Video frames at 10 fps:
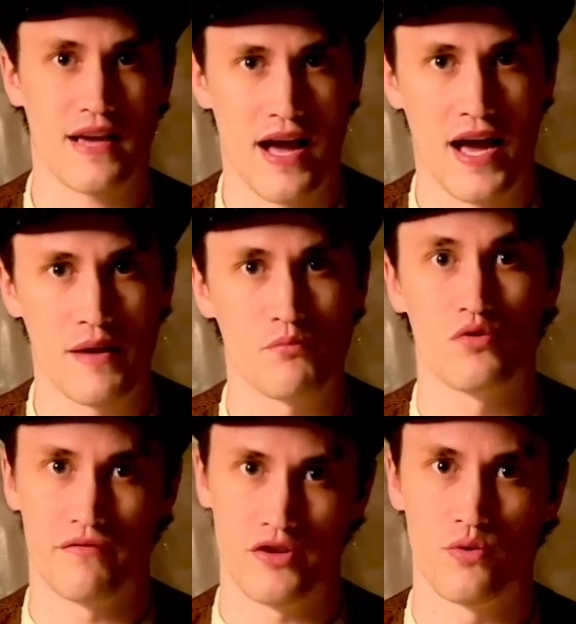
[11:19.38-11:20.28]
I'm
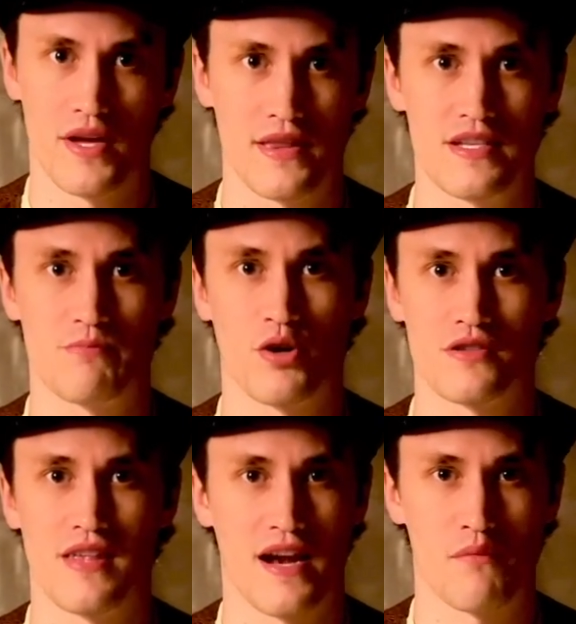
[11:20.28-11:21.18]
reviewing these
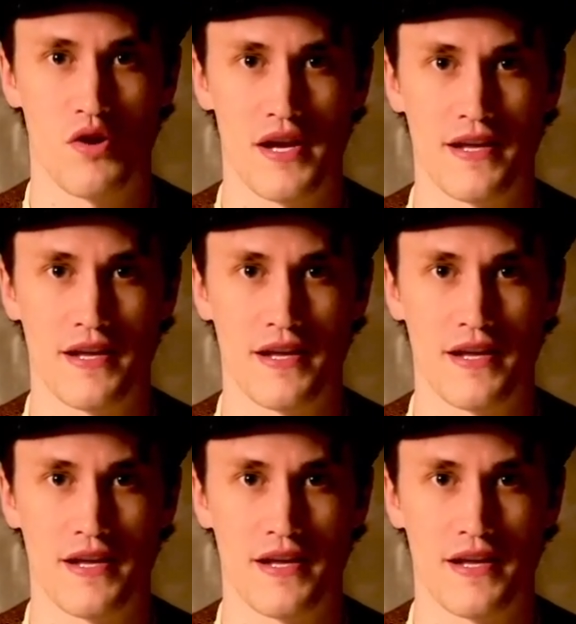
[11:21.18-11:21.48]
books that I'm reading.